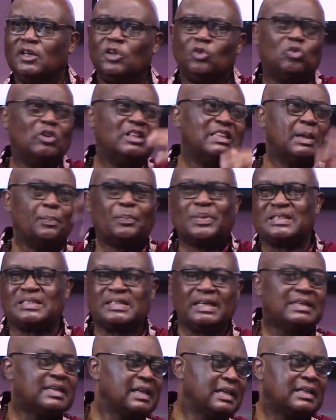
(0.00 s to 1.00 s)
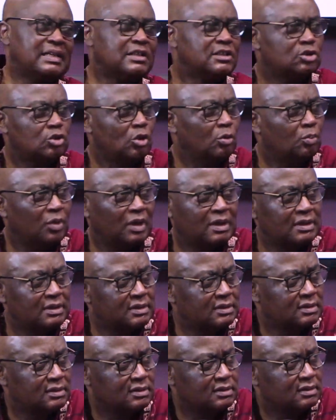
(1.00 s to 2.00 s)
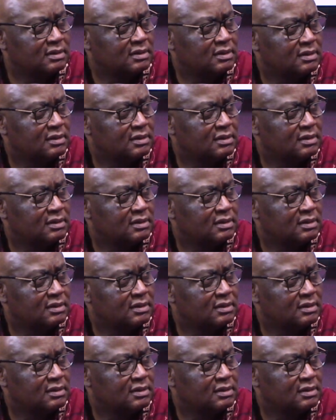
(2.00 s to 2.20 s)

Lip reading: 20% against somebody.